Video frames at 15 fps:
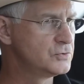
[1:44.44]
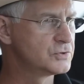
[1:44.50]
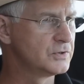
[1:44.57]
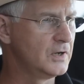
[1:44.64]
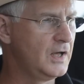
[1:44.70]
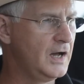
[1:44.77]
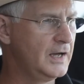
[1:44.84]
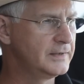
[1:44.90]
used
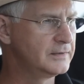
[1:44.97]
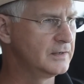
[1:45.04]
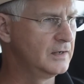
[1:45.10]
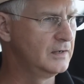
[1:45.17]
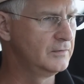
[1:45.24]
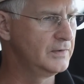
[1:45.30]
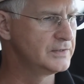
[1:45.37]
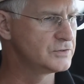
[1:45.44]
a lot.
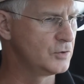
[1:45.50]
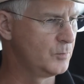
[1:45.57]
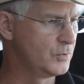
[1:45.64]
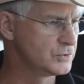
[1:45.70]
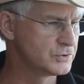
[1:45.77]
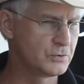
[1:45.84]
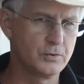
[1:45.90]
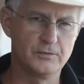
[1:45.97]
That's
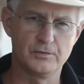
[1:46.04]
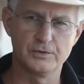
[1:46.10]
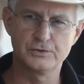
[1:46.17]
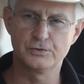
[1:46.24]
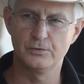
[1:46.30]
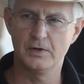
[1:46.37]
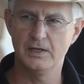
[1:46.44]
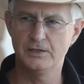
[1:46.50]
almost equivalent
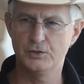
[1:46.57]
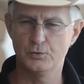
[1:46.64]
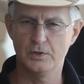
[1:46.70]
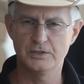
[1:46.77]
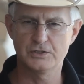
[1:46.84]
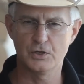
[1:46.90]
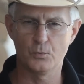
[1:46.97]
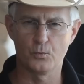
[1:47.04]
to an
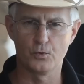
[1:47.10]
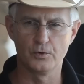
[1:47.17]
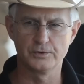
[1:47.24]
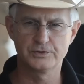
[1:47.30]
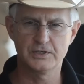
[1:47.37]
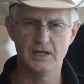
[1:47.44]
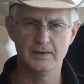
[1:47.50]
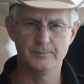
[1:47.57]
AQHA world
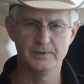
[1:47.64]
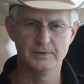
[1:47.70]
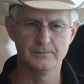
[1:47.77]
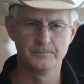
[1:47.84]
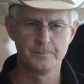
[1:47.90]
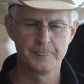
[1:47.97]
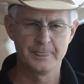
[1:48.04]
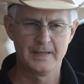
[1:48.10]
champion.
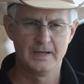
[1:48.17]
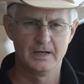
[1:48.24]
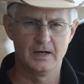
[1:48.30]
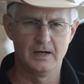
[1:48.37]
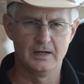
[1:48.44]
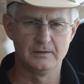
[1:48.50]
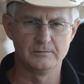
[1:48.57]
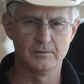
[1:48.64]

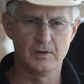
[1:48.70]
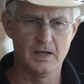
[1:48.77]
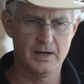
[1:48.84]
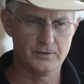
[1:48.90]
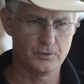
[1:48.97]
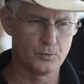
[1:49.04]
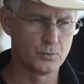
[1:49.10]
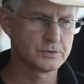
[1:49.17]
A
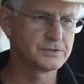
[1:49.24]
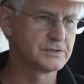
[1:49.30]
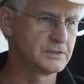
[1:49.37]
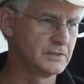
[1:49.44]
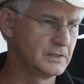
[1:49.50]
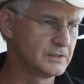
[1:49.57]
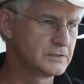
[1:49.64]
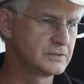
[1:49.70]
lot of the horses
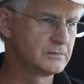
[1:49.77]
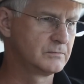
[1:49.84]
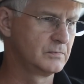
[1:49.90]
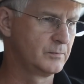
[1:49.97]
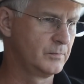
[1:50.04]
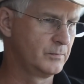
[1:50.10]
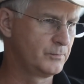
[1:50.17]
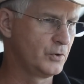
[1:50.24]
in this
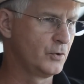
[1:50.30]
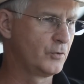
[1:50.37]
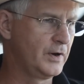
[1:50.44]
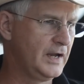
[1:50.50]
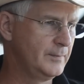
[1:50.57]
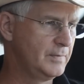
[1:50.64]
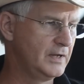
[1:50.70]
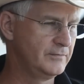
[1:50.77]

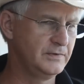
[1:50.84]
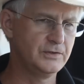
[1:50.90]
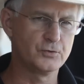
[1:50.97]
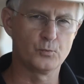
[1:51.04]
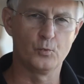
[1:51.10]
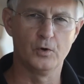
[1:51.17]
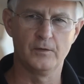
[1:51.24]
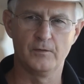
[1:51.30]
program have
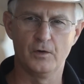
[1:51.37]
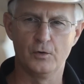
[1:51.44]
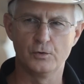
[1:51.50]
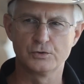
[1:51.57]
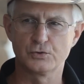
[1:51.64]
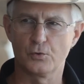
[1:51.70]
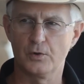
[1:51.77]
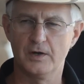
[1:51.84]
either won
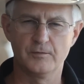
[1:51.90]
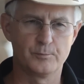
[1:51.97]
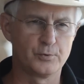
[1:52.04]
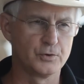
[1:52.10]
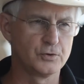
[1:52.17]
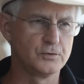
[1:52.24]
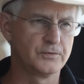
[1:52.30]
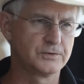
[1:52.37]
those or have
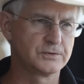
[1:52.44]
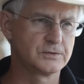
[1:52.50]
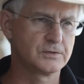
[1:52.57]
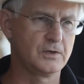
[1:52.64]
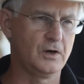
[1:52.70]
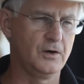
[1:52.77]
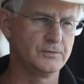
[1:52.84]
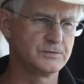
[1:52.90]
produced
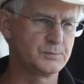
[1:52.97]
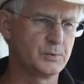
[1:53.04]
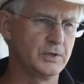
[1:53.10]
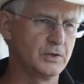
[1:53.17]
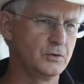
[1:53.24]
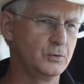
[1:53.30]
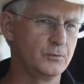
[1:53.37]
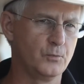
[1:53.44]
offspring
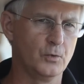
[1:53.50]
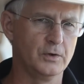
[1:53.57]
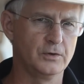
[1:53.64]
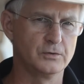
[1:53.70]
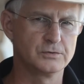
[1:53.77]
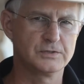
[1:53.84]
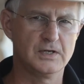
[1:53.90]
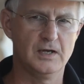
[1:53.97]
who have won
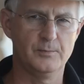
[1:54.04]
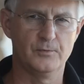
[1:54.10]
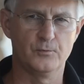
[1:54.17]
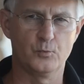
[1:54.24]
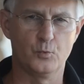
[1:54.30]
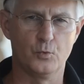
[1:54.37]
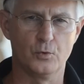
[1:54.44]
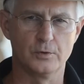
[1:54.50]
those type
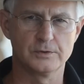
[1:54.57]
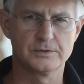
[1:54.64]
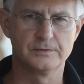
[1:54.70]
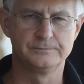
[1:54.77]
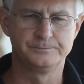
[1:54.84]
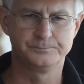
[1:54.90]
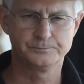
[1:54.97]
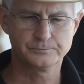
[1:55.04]
of awards.
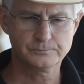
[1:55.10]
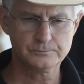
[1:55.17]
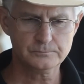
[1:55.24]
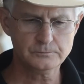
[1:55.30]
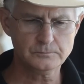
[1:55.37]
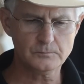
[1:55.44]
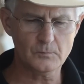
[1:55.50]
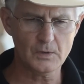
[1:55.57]

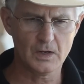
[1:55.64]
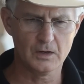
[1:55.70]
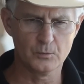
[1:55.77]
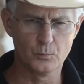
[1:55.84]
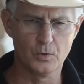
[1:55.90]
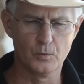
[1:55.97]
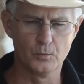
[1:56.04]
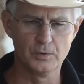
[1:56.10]

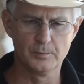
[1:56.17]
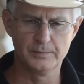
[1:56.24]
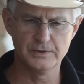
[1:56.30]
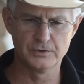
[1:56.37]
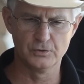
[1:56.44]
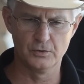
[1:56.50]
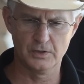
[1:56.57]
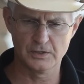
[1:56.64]
And what we'll be
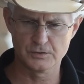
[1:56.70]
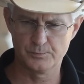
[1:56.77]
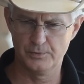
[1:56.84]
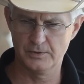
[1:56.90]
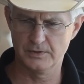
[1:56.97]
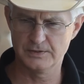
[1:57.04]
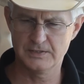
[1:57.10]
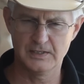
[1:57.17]
doing is
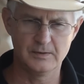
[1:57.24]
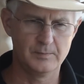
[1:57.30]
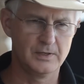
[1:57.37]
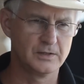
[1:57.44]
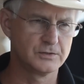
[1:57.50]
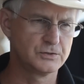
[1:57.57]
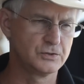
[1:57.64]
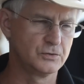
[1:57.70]
putting a team
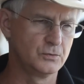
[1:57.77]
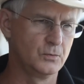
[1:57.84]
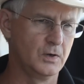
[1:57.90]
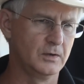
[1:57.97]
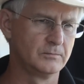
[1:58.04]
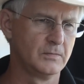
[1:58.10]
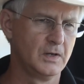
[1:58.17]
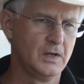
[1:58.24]
in
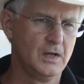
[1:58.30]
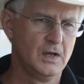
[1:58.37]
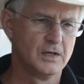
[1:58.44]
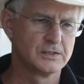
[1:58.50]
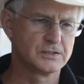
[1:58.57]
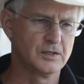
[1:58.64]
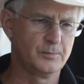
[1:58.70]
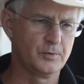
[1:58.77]
to
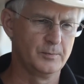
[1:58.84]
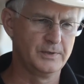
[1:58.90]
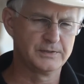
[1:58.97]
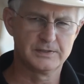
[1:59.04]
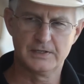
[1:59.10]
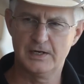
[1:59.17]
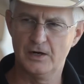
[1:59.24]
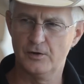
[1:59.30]
supplement
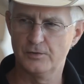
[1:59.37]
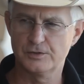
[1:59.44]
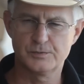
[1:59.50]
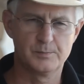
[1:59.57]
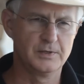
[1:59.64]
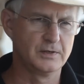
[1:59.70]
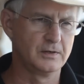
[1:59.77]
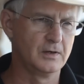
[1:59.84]
the care that's
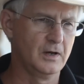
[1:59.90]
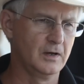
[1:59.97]
been